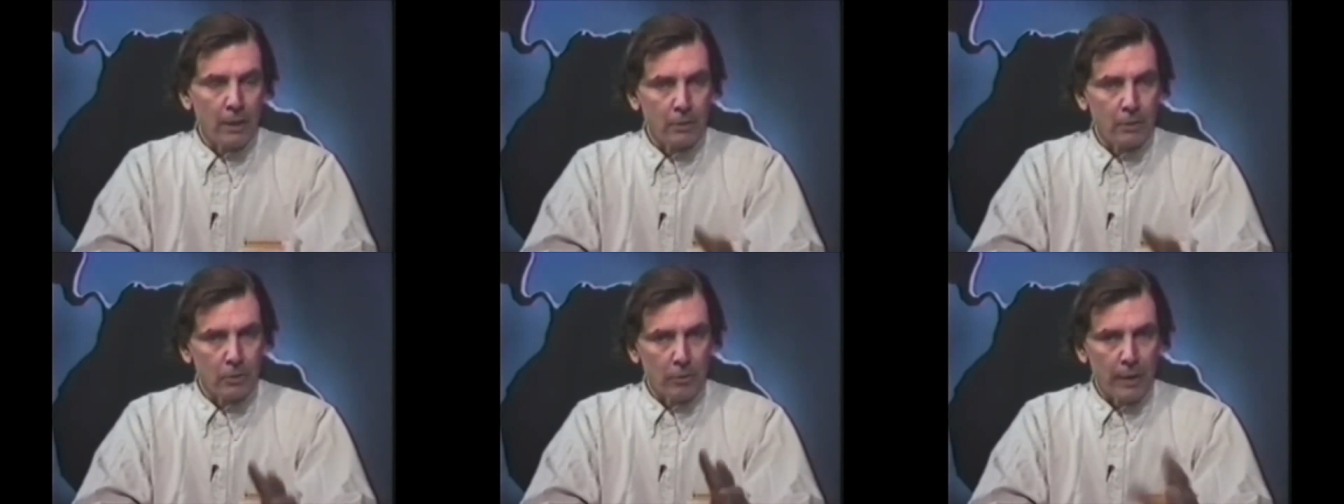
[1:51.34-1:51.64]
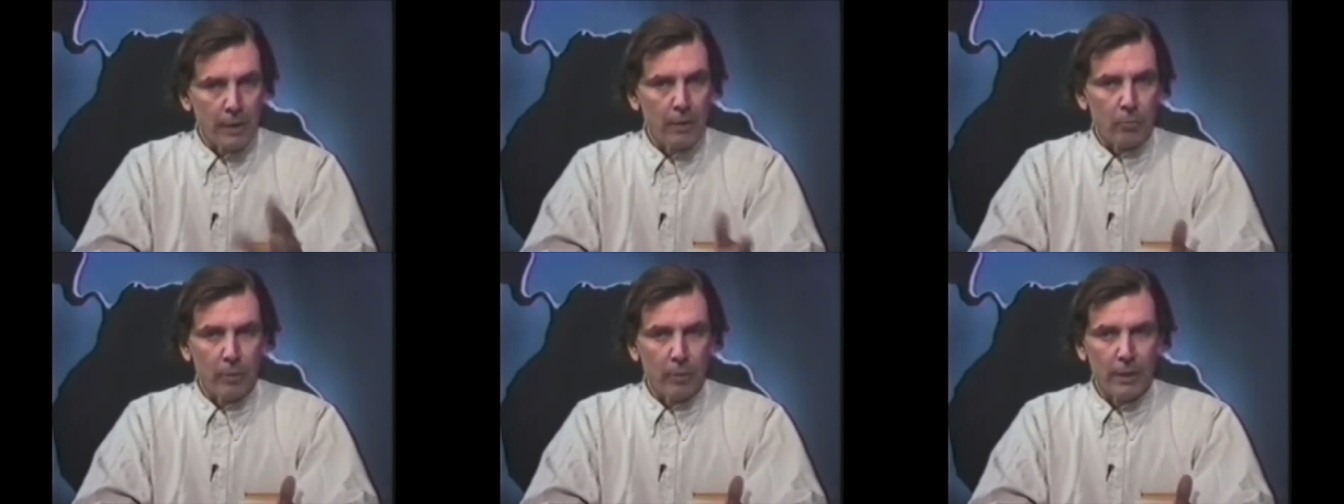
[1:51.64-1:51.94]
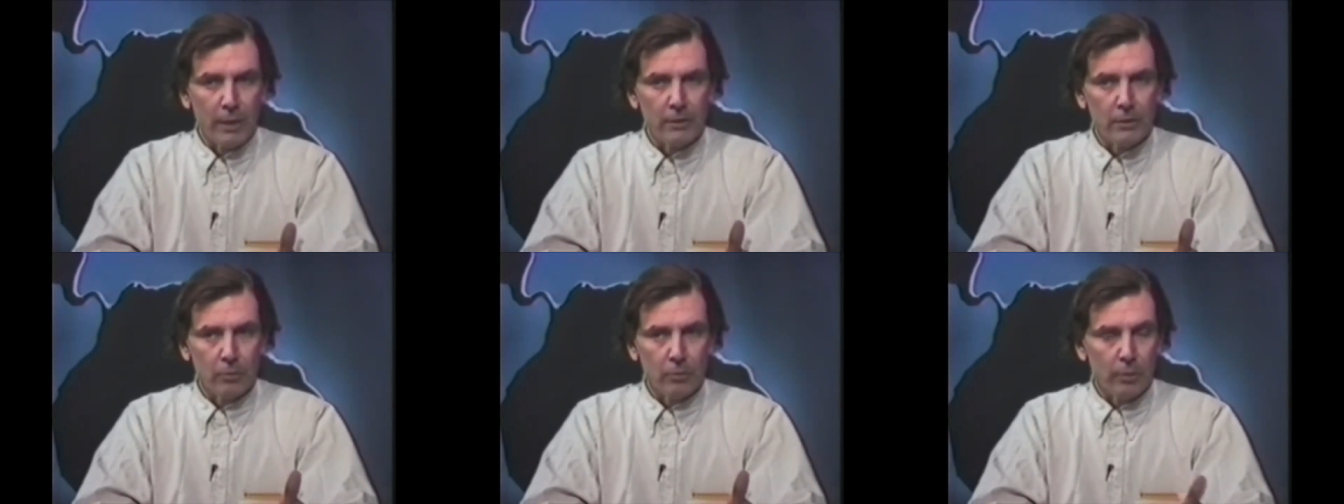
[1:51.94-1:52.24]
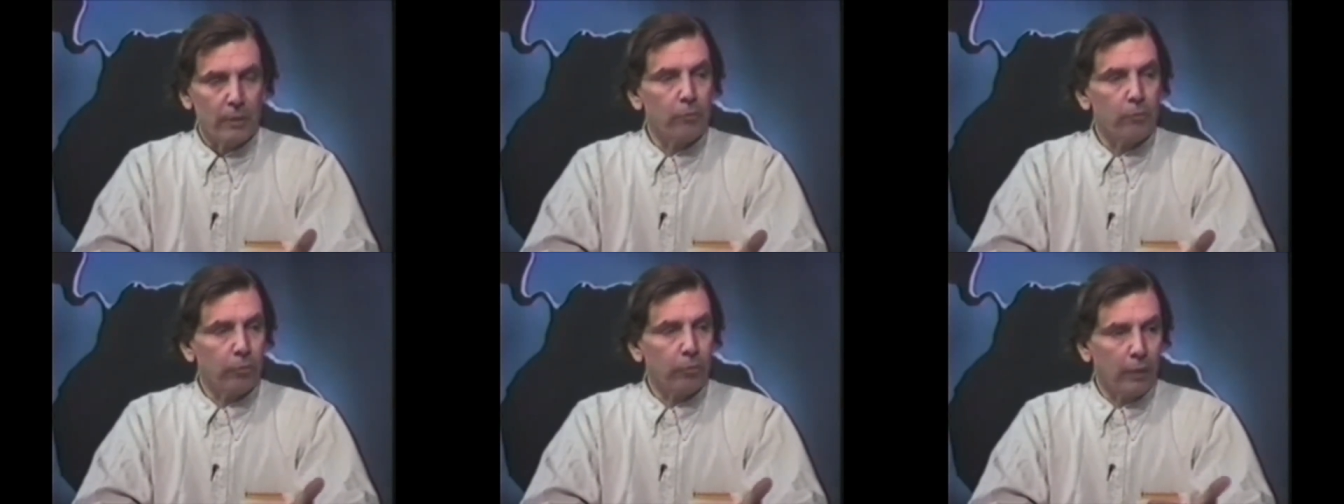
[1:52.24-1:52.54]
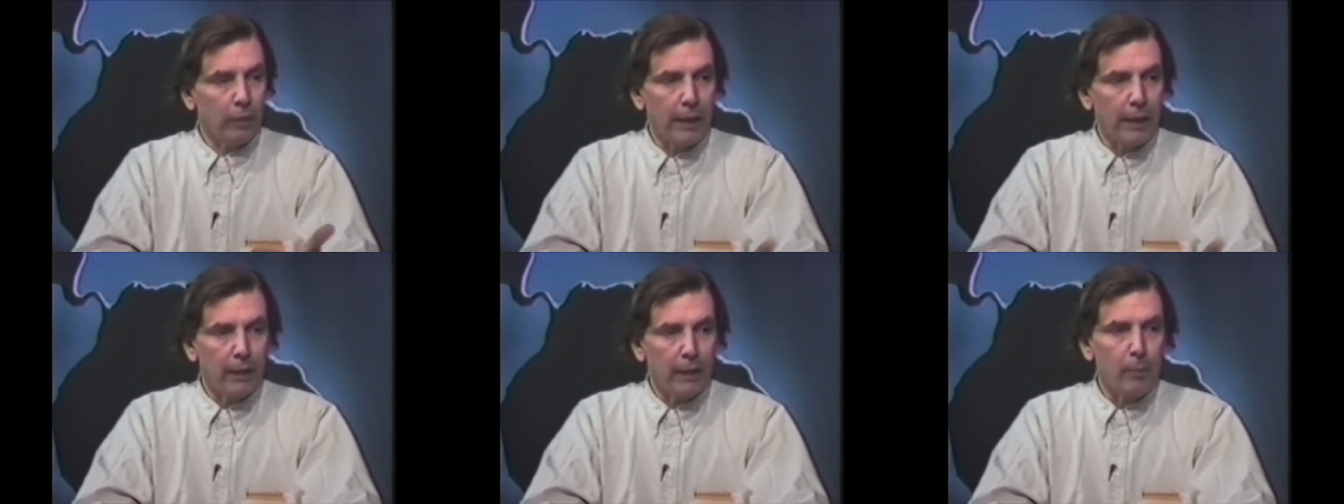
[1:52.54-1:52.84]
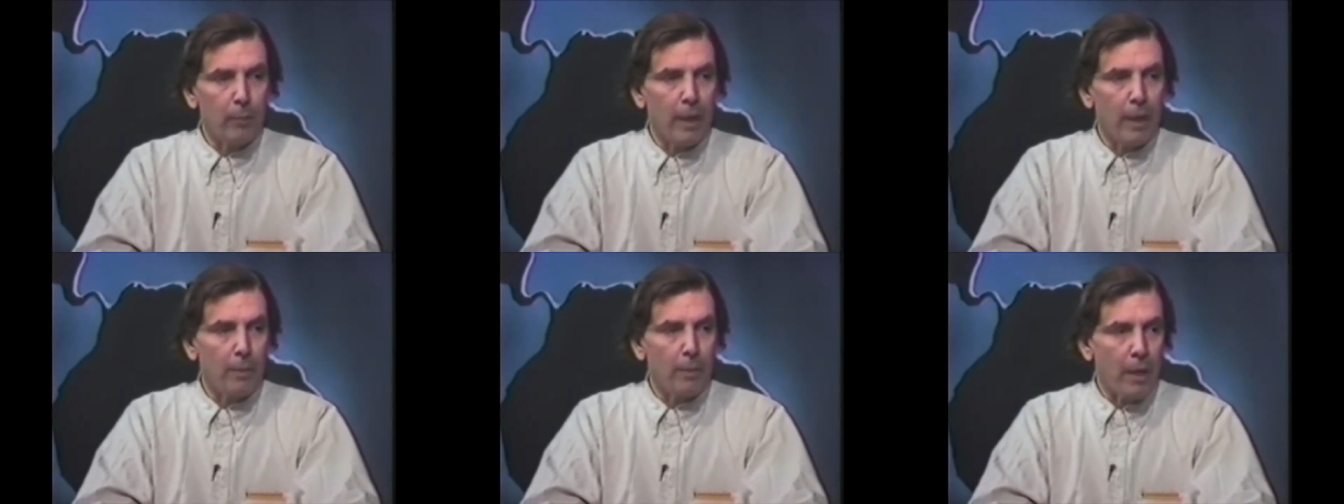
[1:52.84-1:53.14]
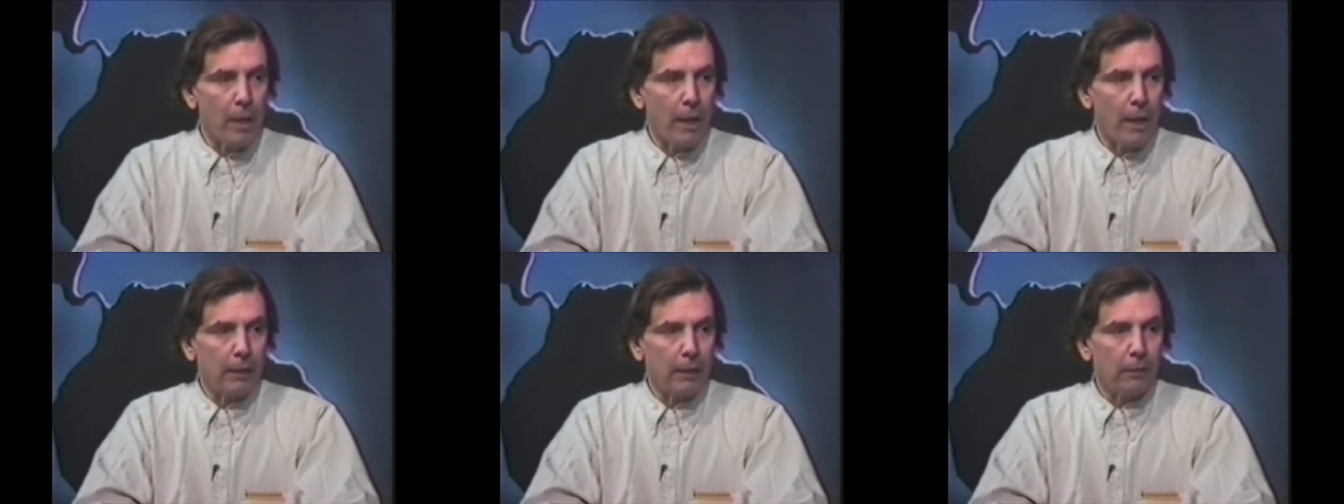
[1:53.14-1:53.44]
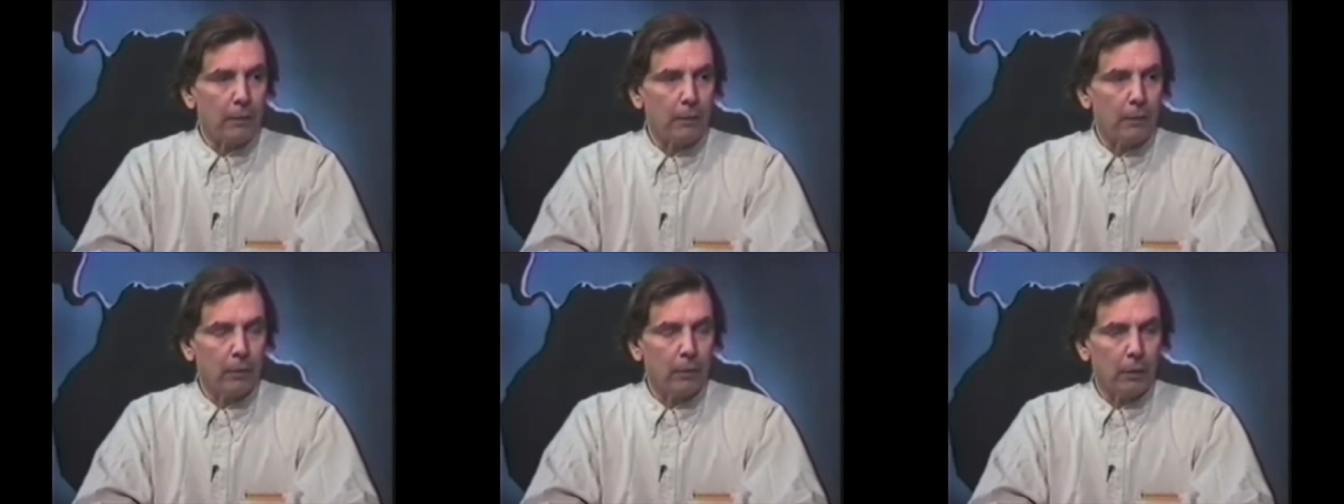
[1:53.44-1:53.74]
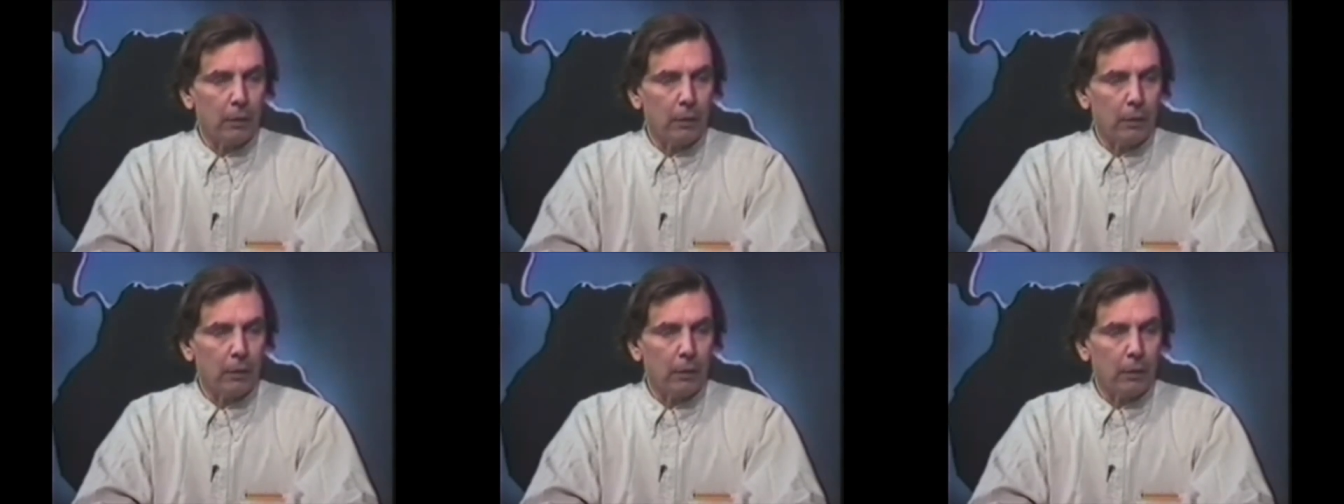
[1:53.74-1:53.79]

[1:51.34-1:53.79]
And so that raised a red flag in my mind.